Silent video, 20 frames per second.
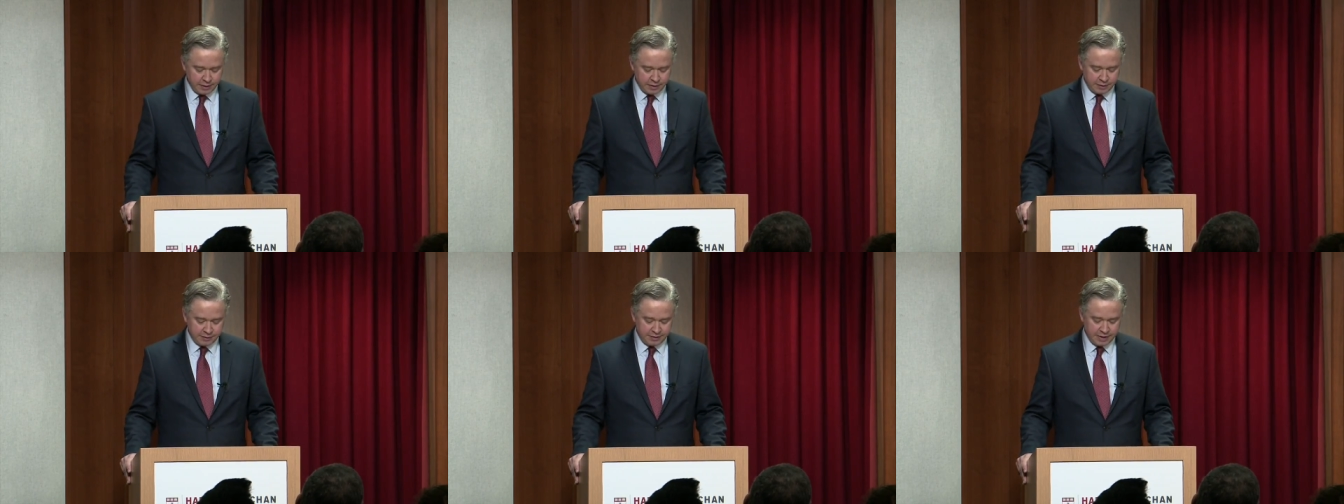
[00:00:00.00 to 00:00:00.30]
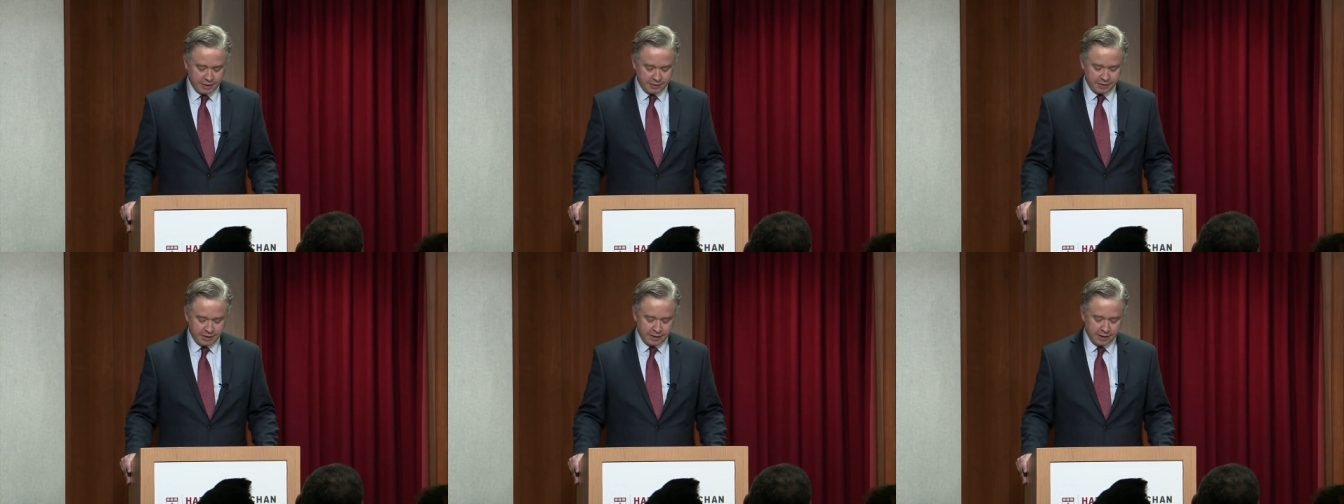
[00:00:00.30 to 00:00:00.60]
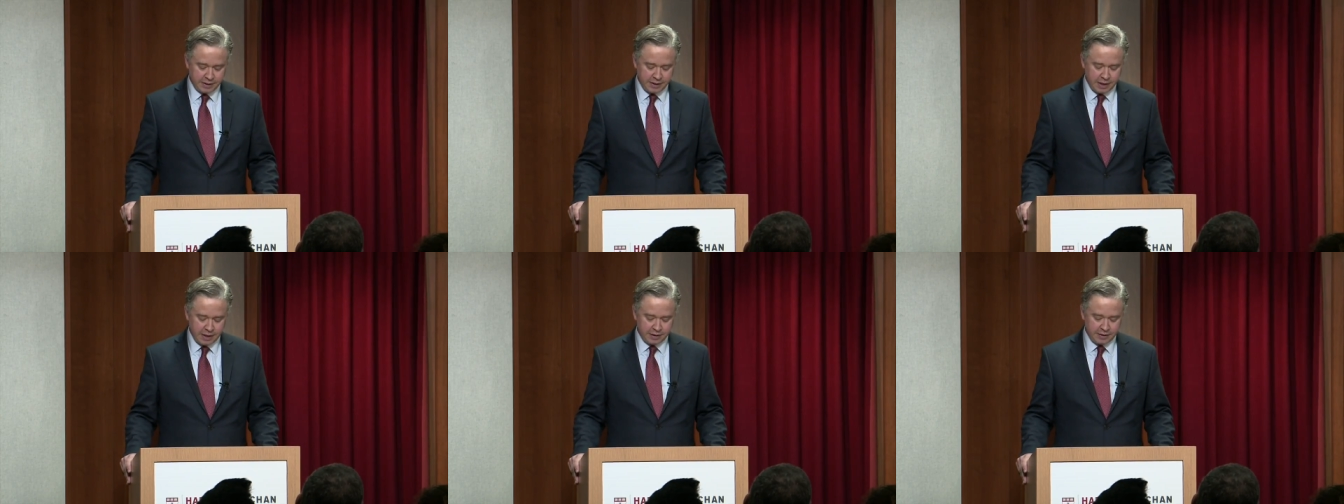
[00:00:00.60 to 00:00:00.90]

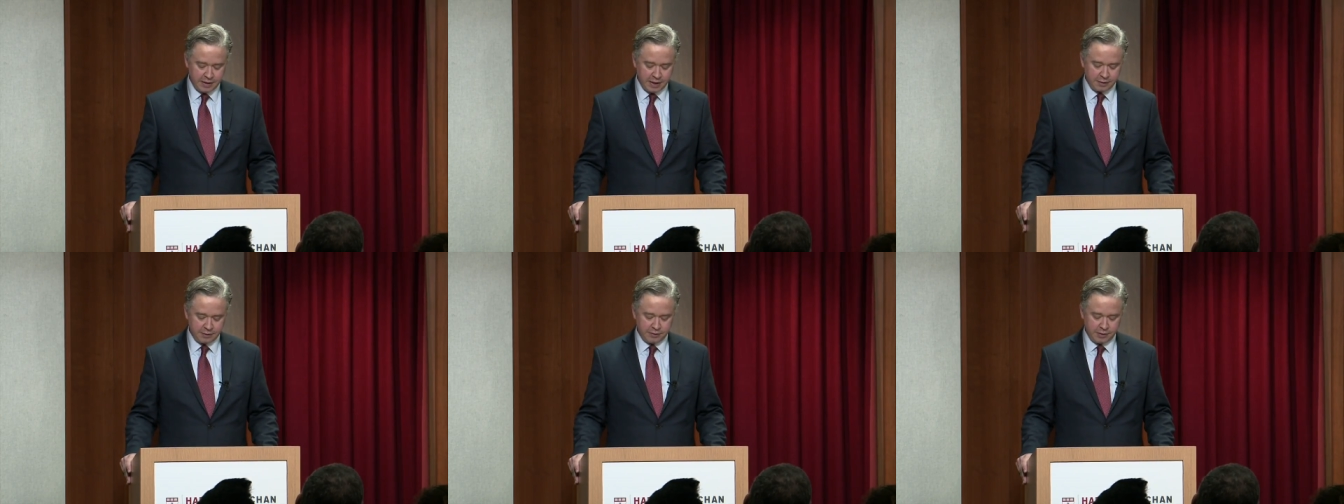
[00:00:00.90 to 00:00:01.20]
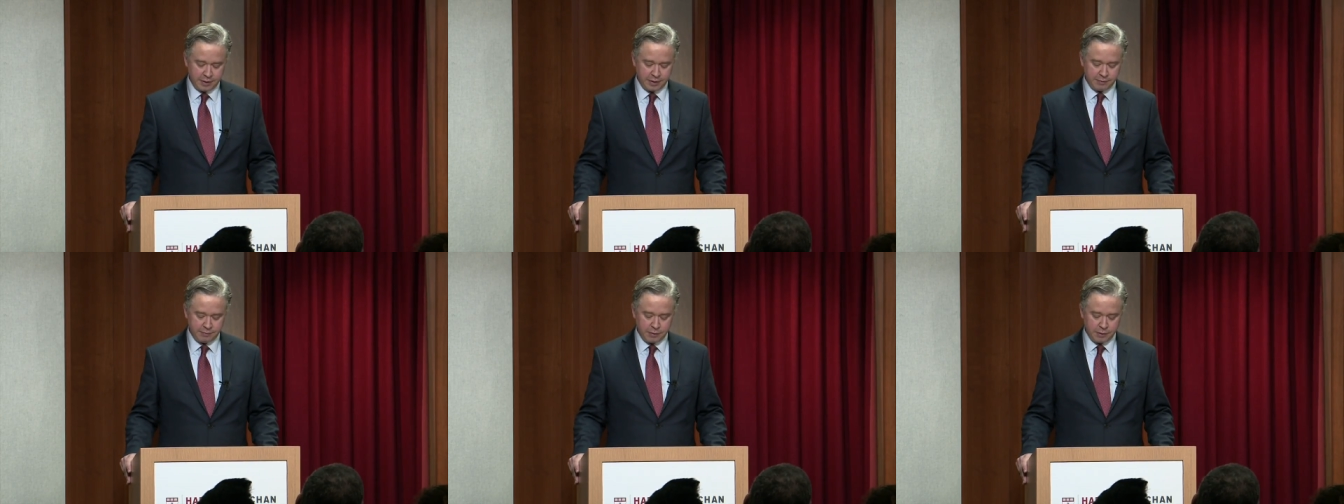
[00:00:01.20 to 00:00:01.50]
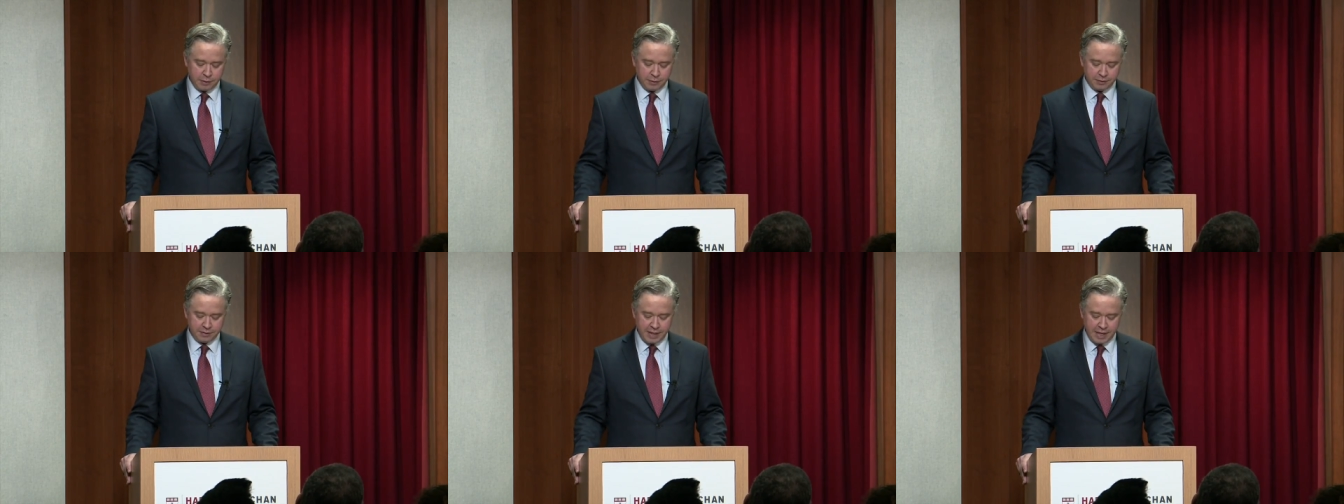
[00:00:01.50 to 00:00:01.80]
Secretary Carter has traded
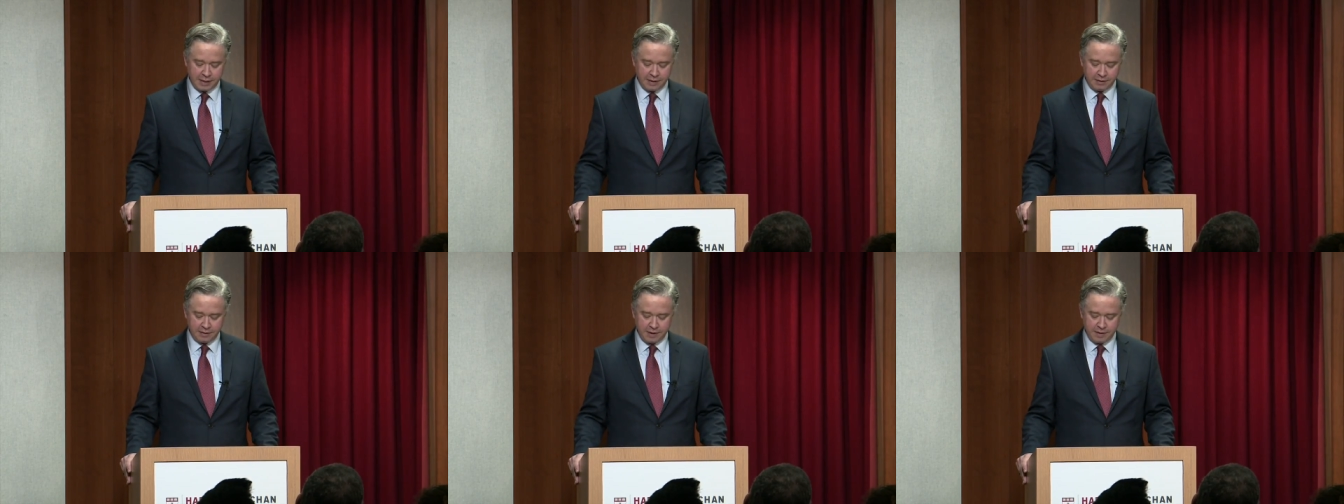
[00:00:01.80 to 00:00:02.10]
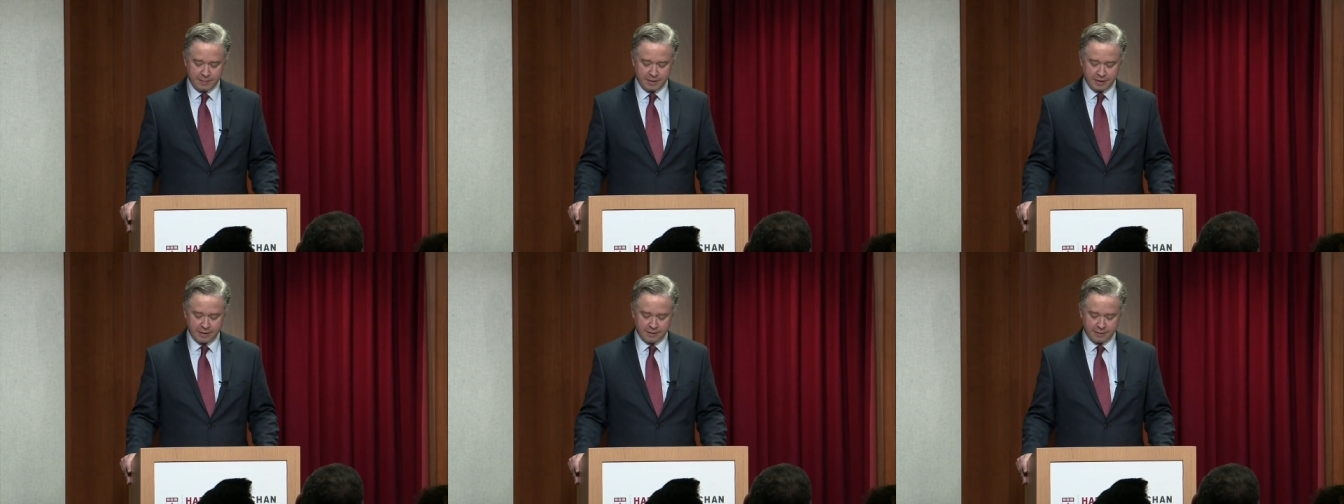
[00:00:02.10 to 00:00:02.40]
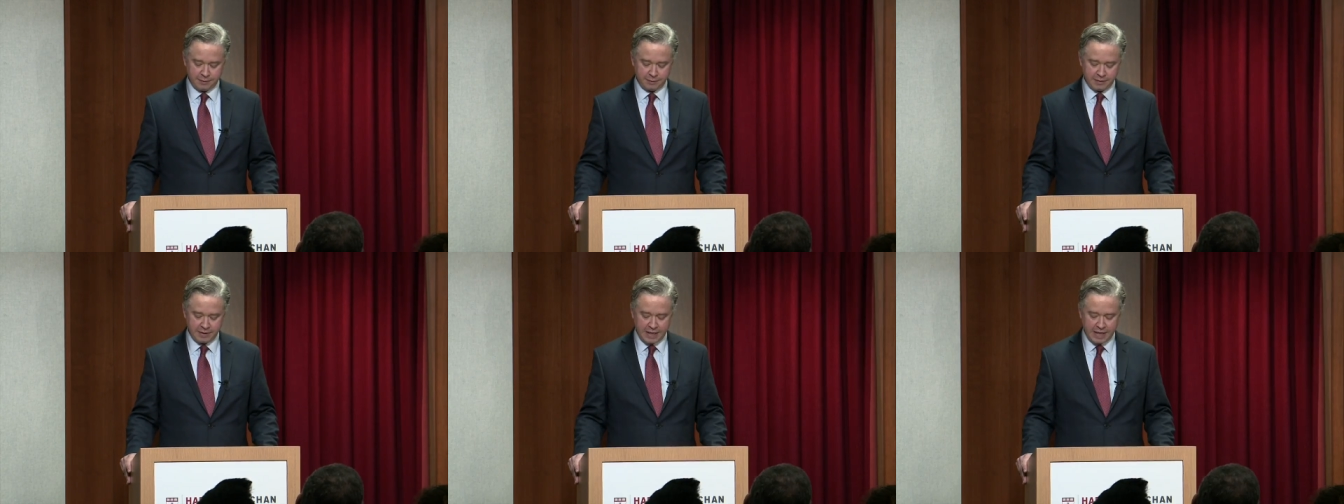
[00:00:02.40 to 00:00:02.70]
roles in
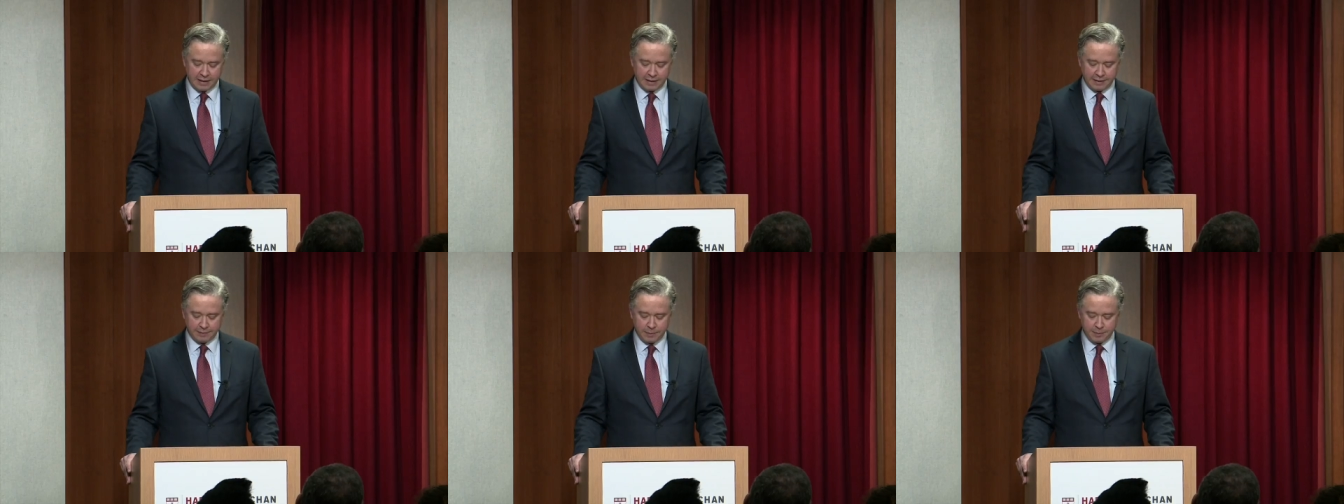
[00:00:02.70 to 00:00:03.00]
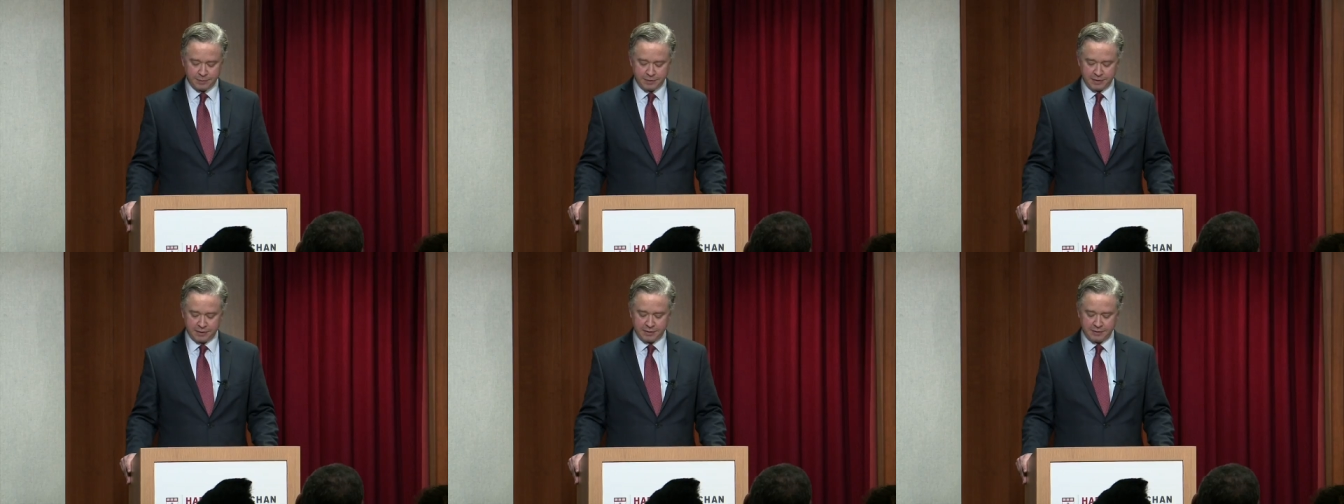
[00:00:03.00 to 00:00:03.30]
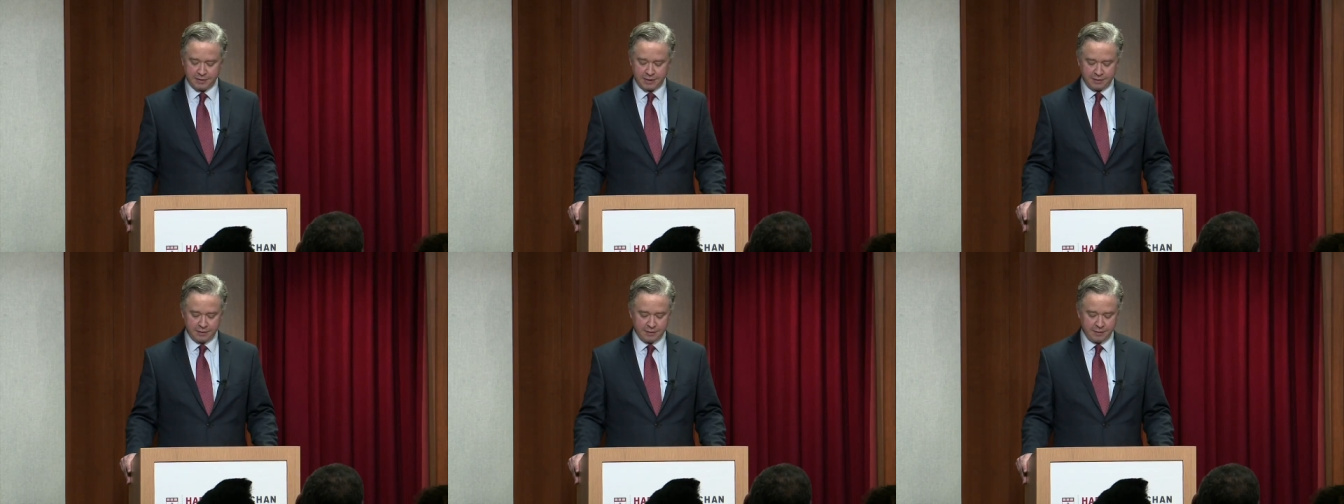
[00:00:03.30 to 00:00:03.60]
academia for high level
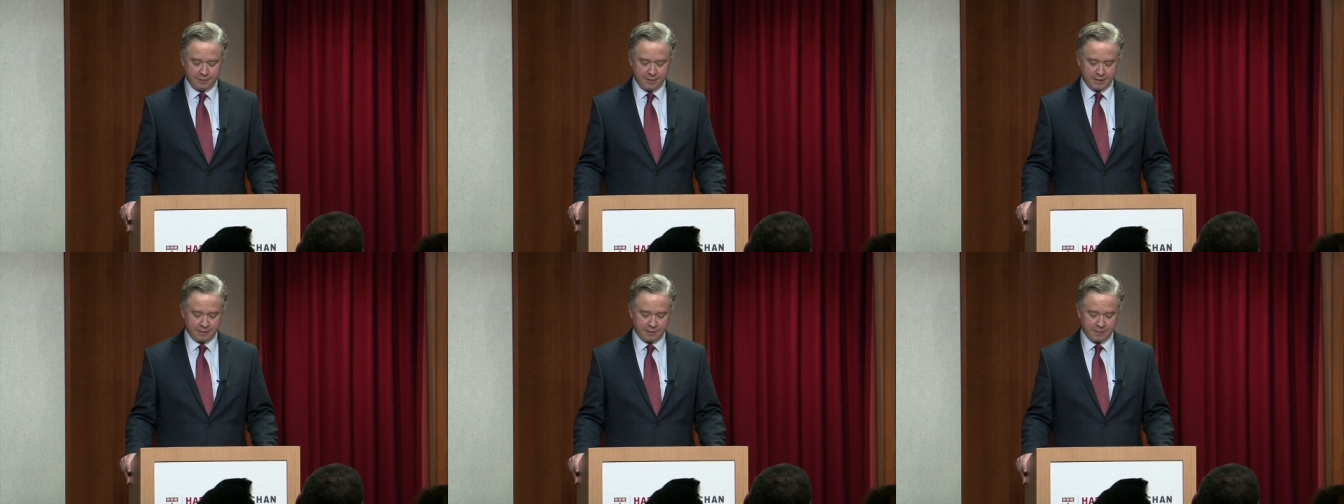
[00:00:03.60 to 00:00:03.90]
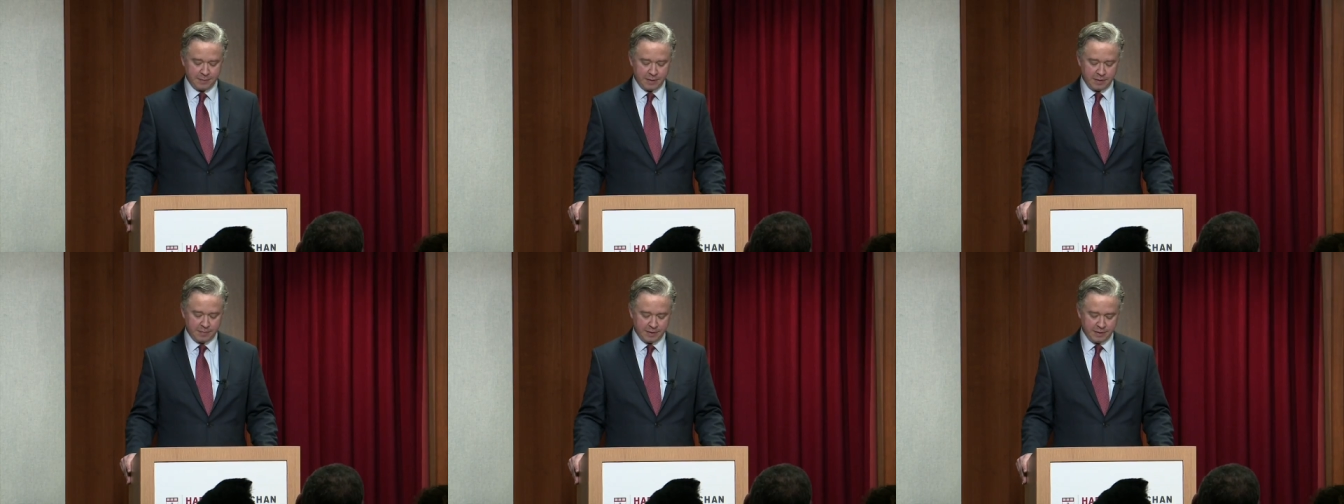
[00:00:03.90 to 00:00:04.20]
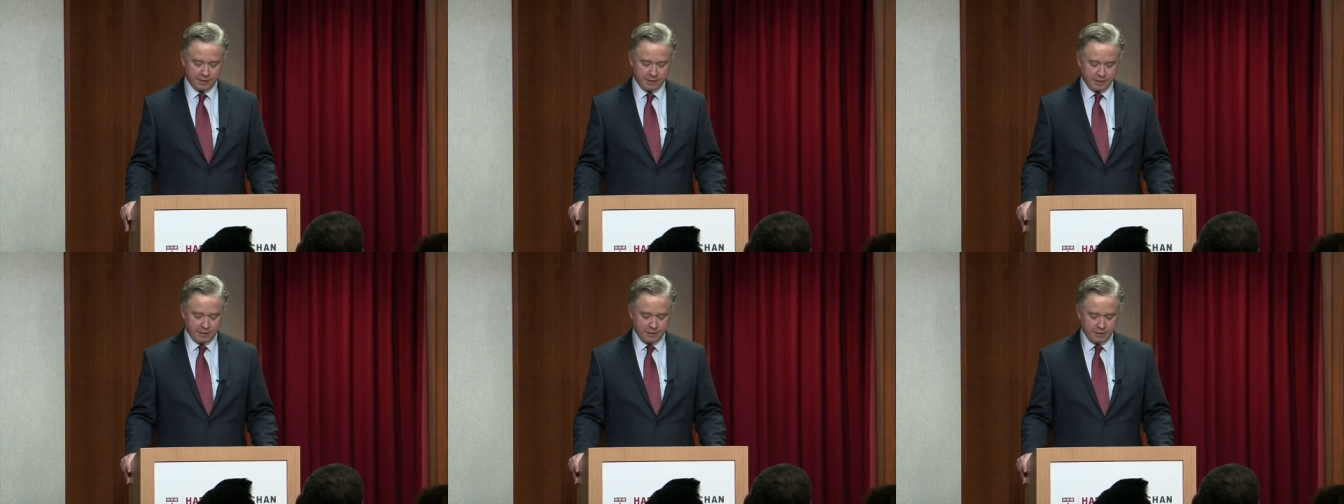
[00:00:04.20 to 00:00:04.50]
positions at the Defense Department,